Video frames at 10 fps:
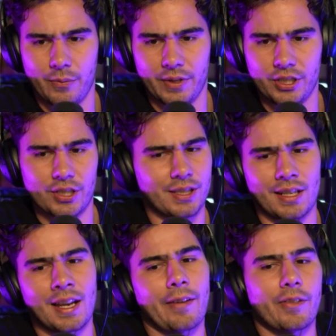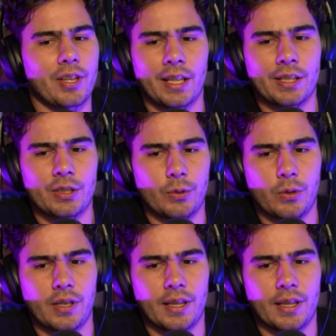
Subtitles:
with just an everything store,